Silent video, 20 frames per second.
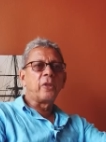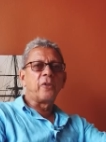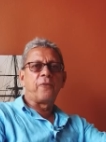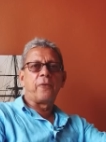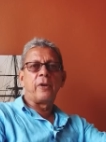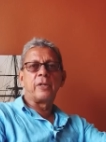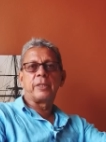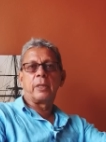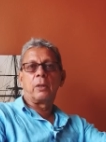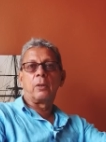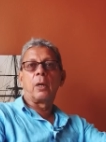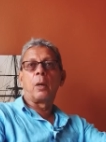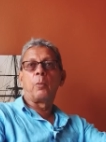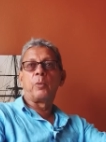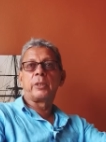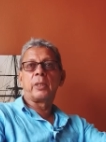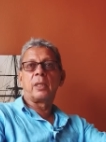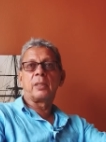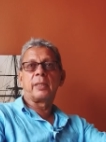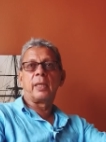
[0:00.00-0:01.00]
the first error,
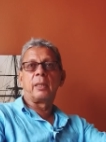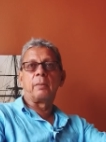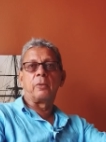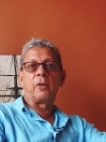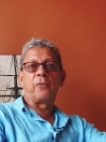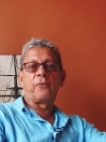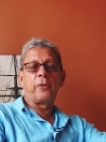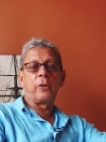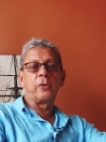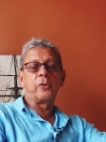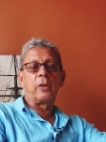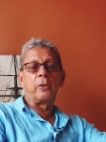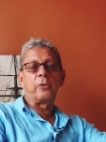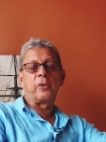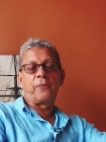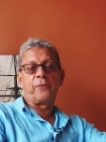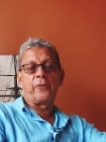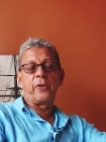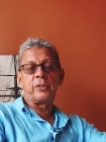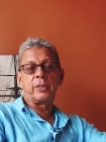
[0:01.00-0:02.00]
which I said,
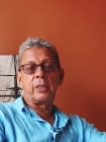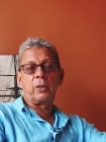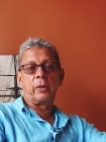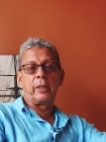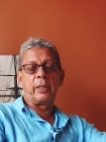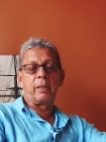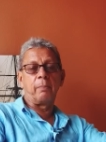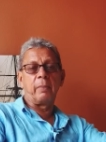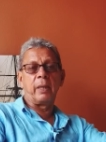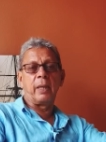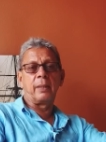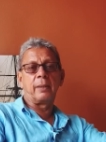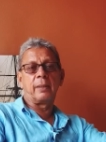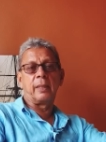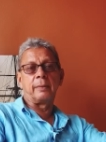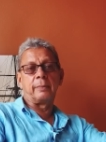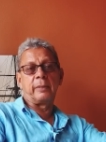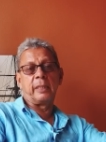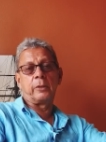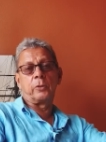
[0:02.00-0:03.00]
the first error they made,
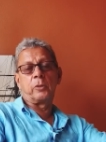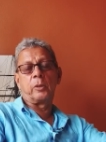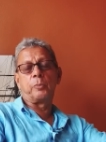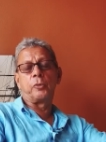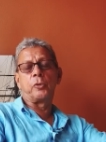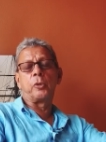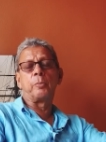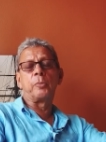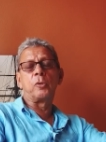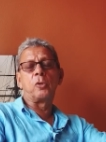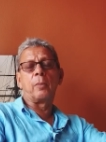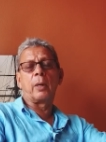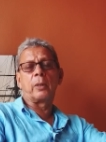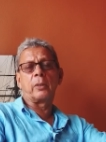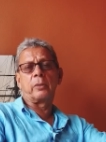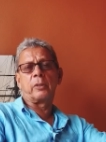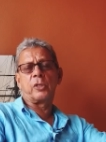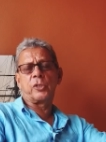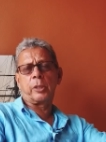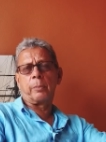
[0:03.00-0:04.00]
that they did not put the boom
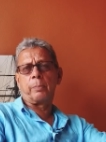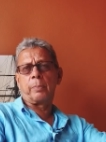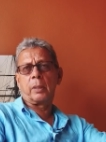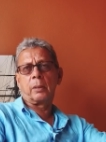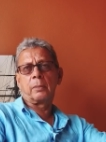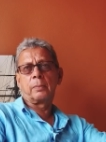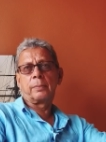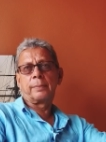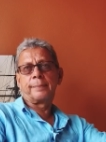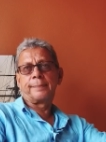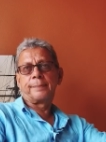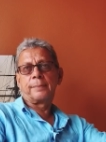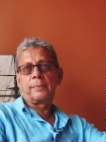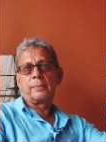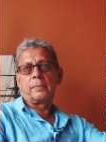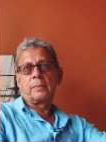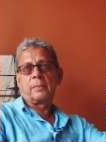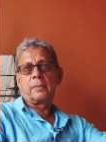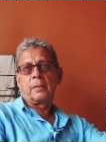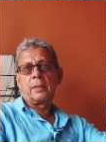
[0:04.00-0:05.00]
around the ship.
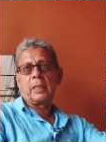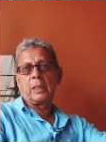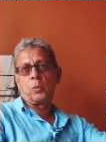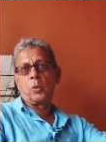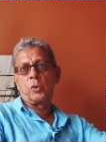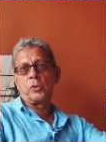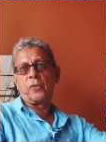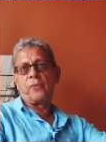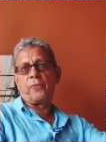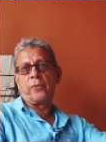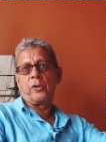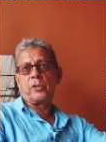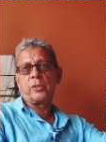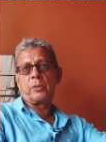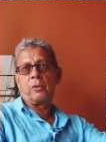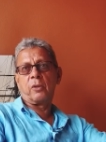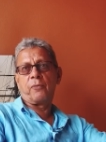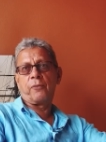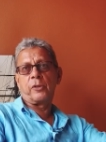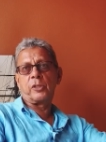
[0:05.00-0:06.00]
That was the
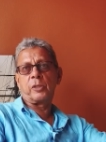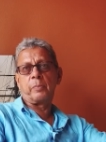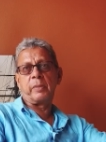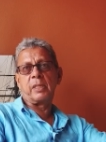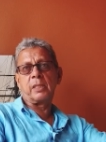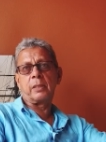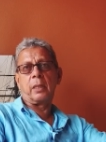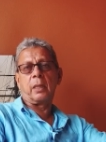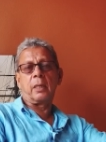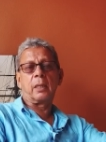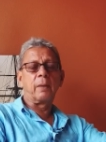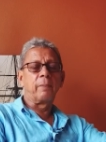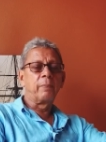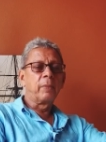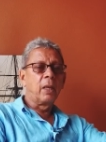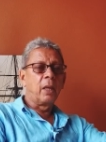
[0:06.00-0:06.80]
first mistake.